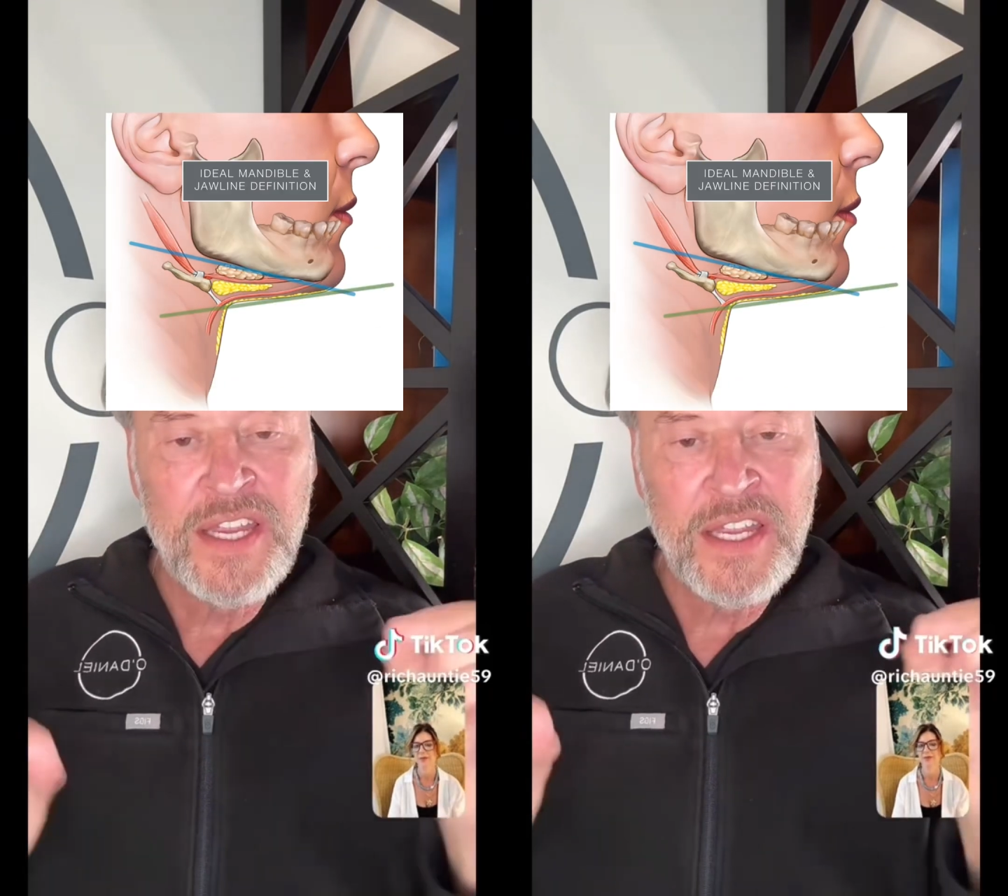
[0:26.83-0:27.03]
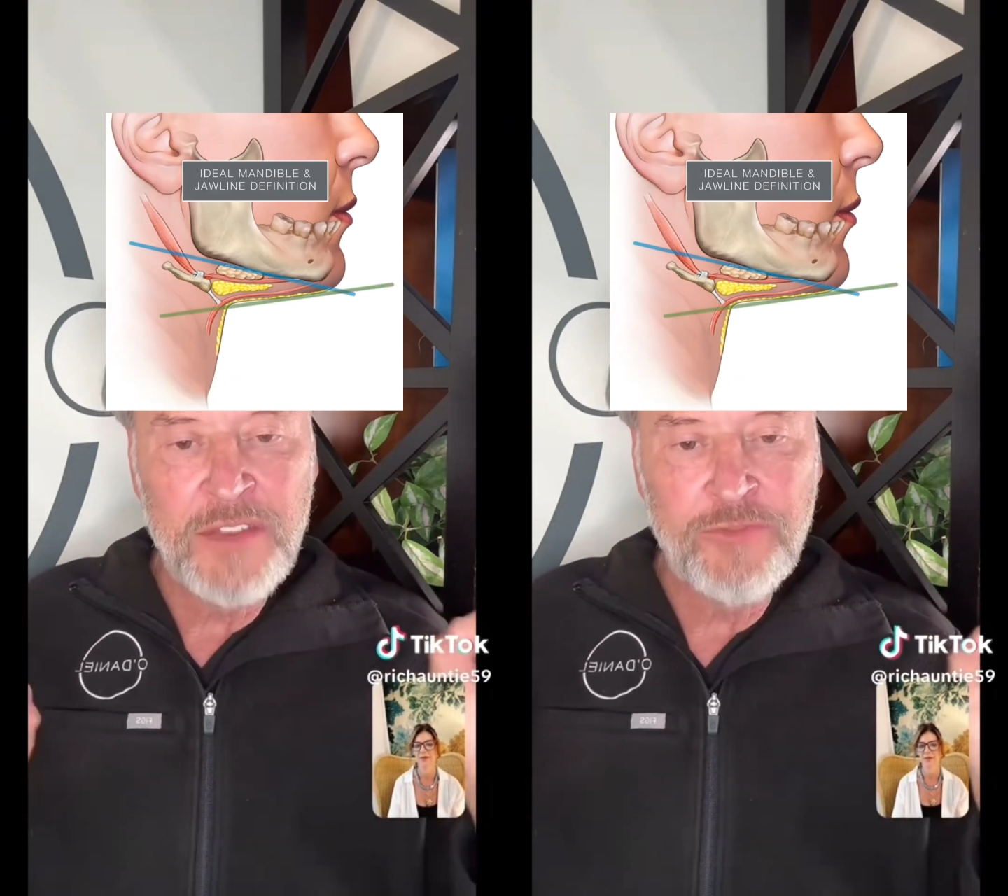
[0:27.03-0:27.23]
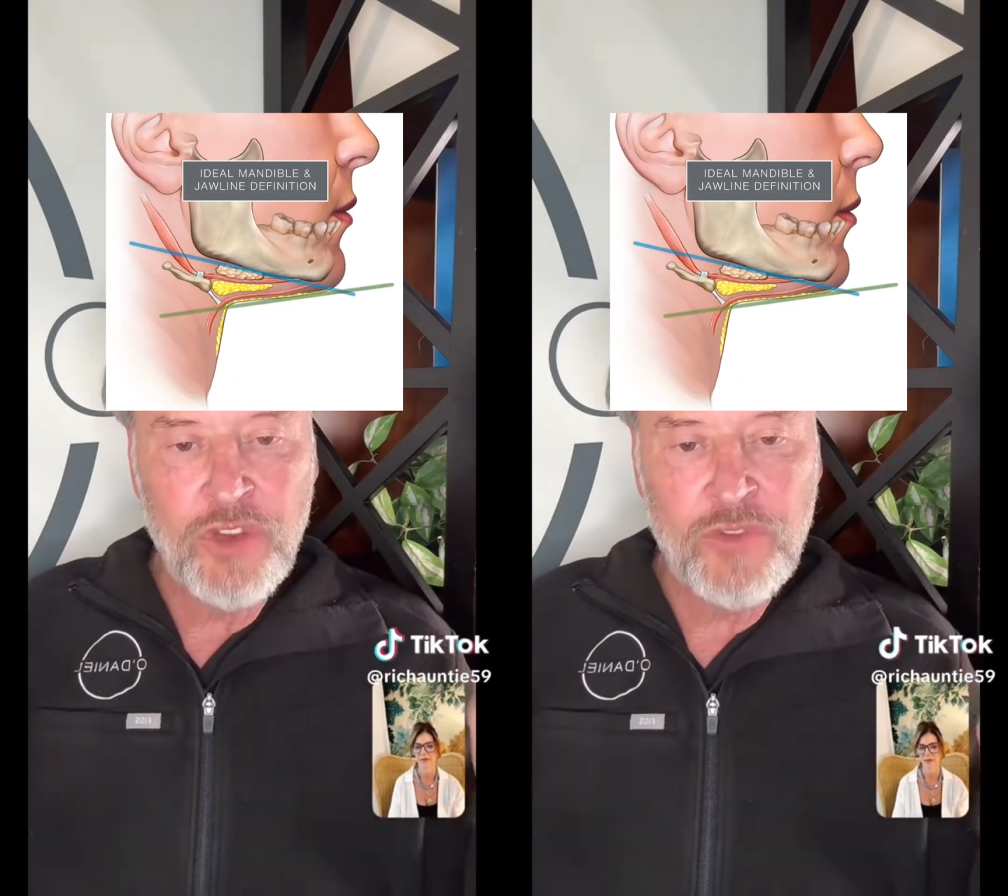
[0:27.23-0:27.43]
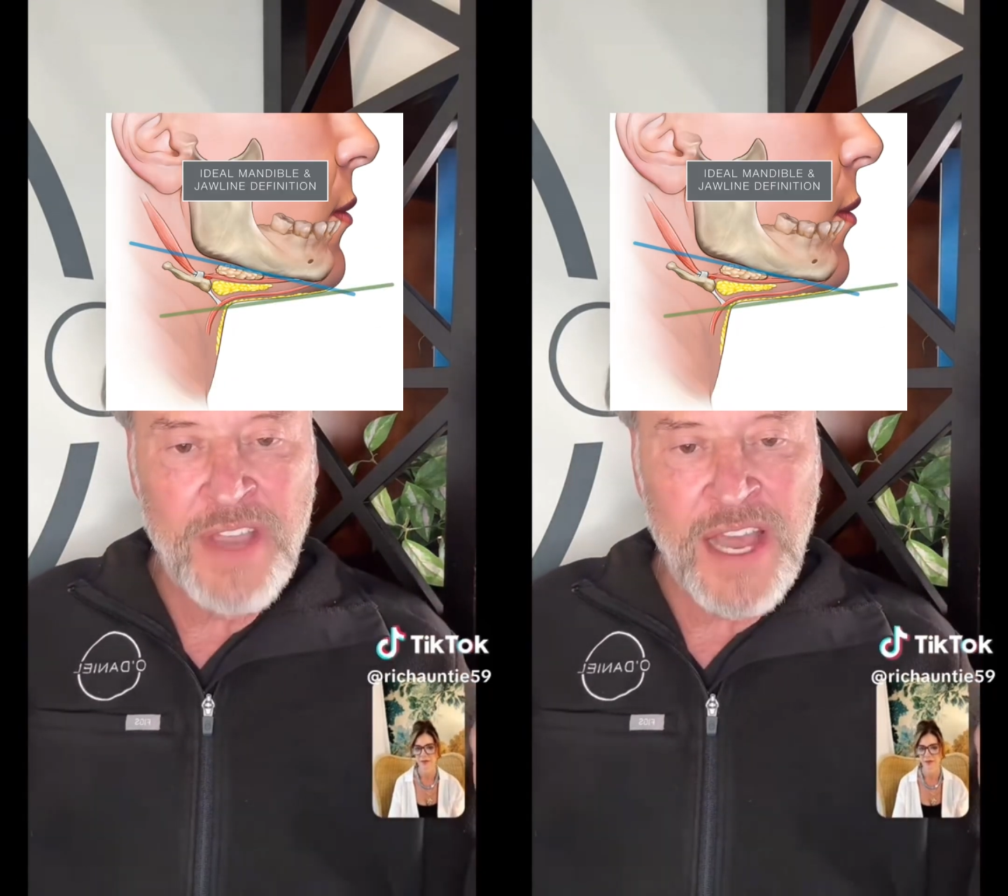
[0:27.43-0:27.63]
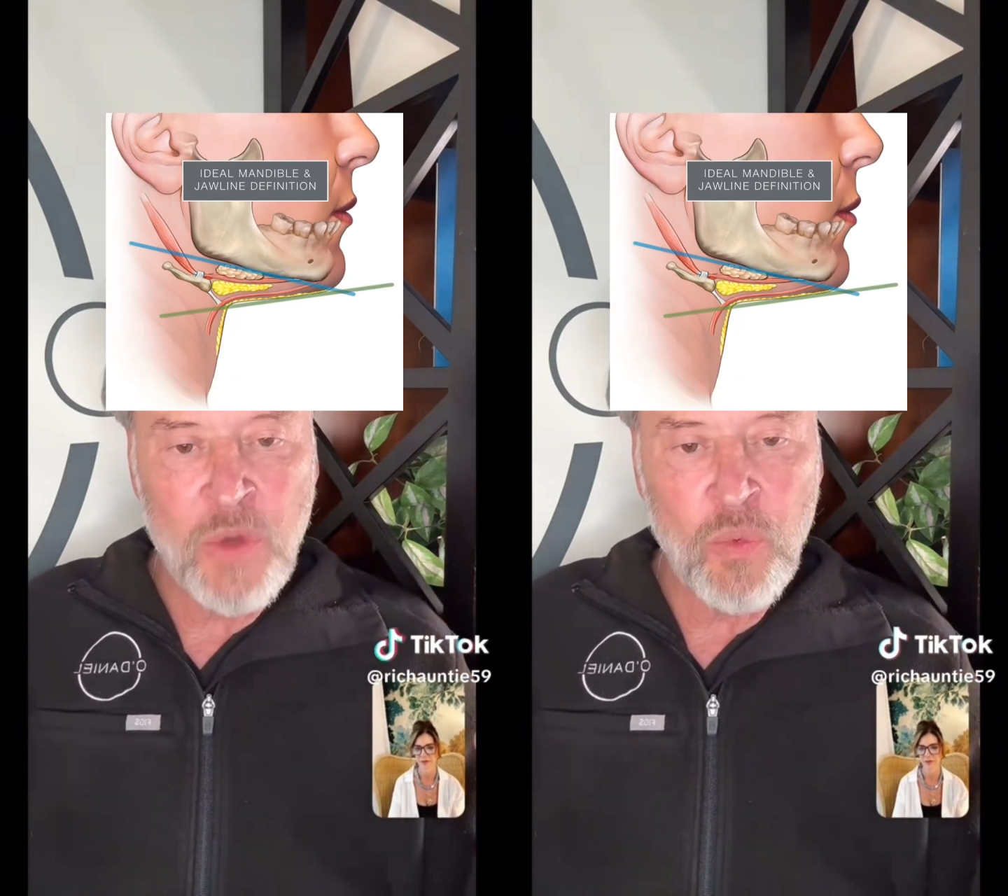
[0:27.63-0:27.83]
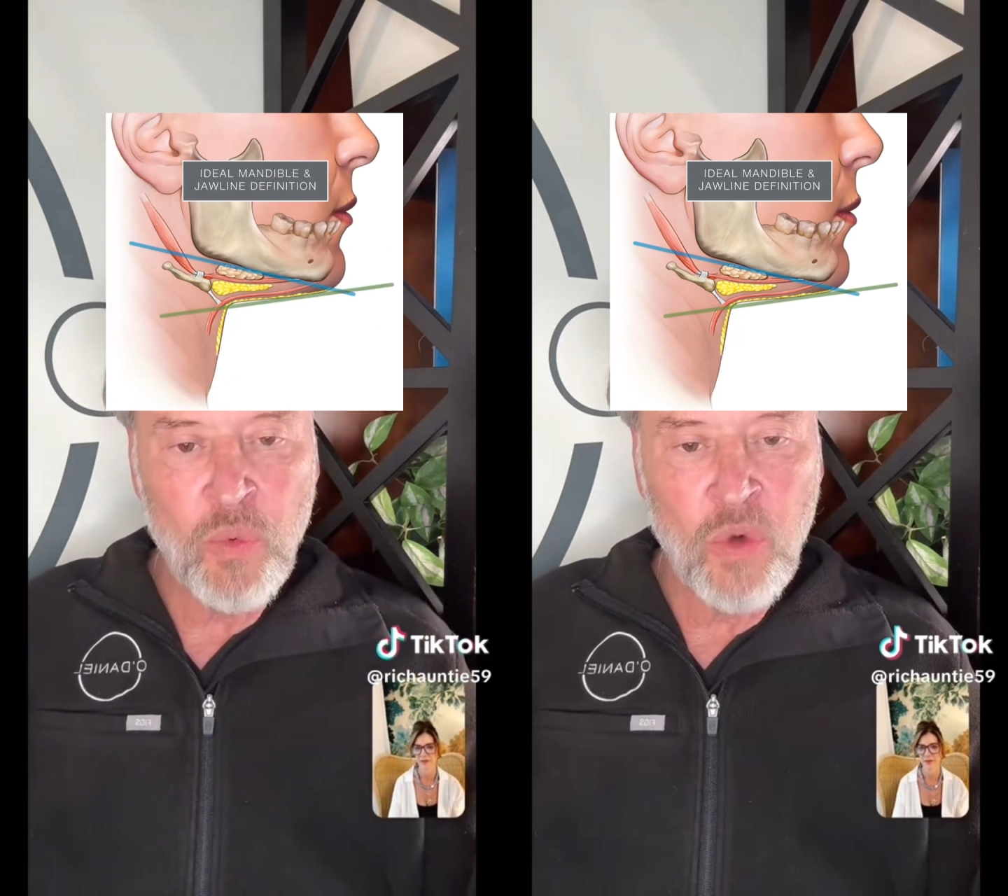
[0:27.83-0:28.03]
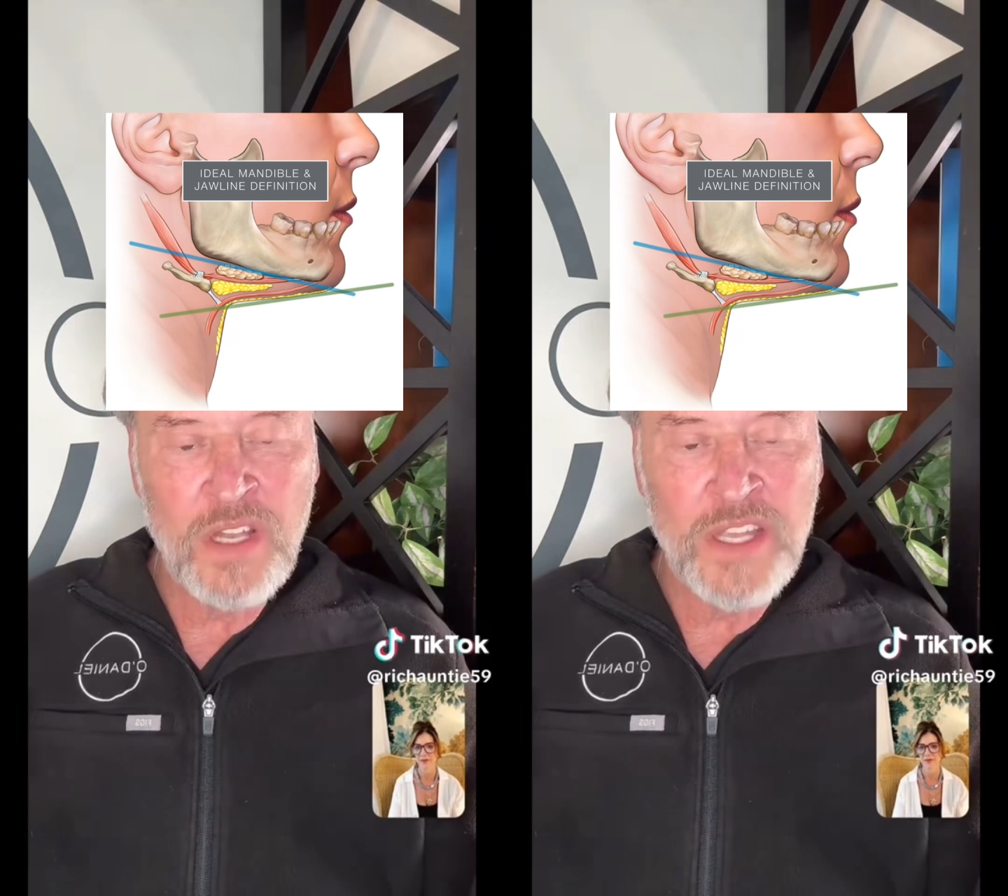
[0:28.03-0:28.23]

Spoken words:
If you've got a 1